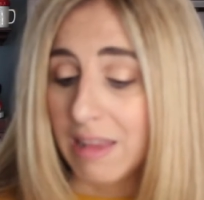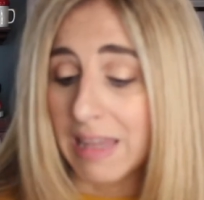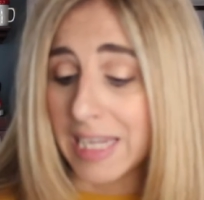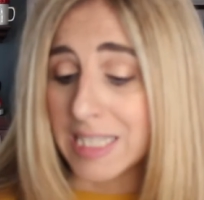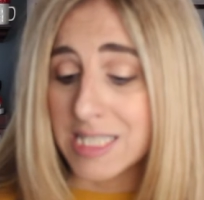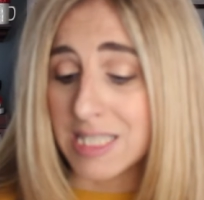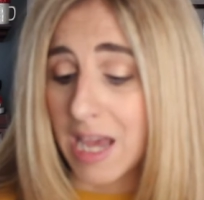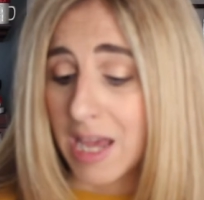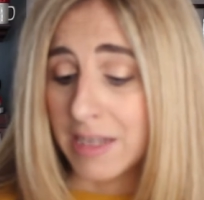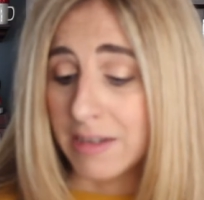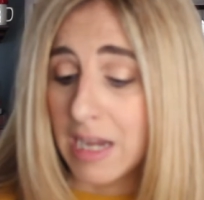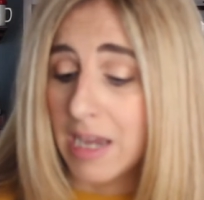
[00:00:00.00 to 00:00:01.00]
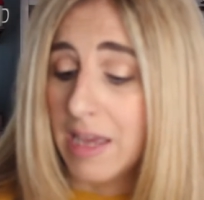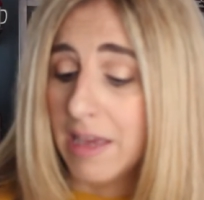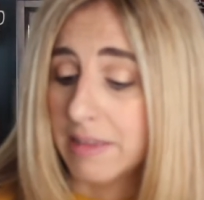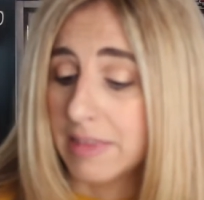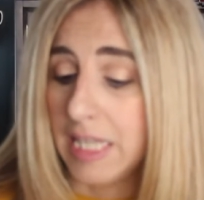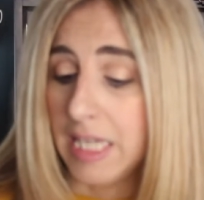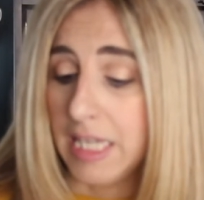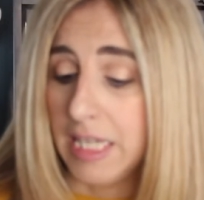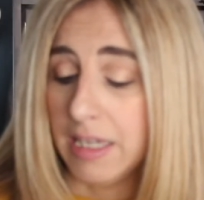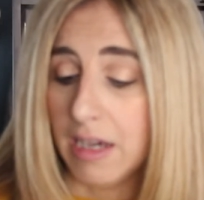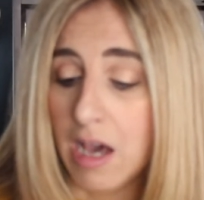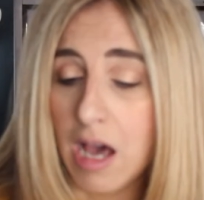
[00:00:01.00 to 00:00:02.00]
Like I said,
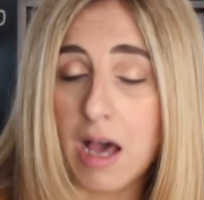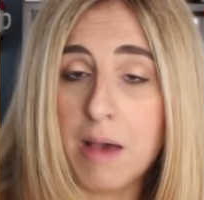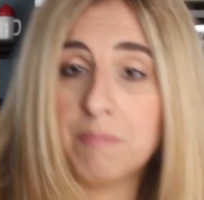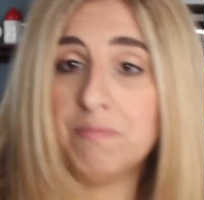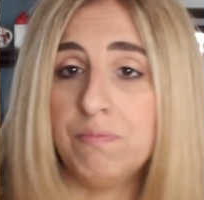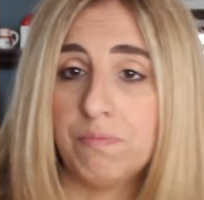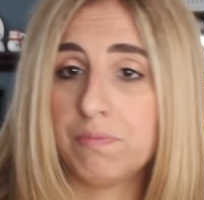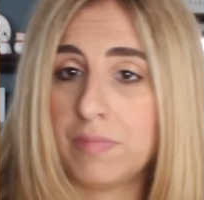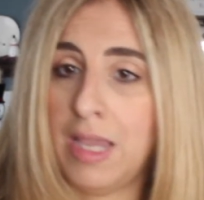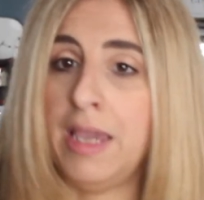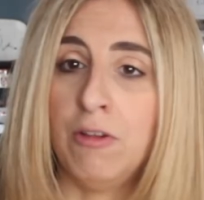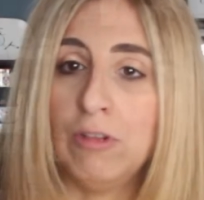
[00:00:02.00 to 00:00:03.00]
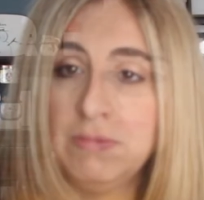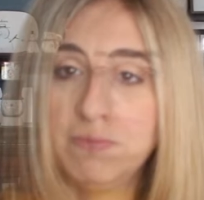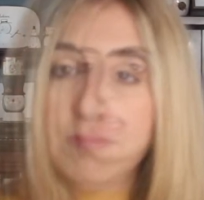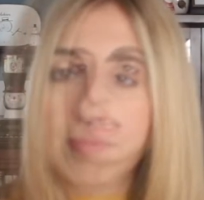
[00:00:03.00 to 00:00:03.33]
the, um, hang on.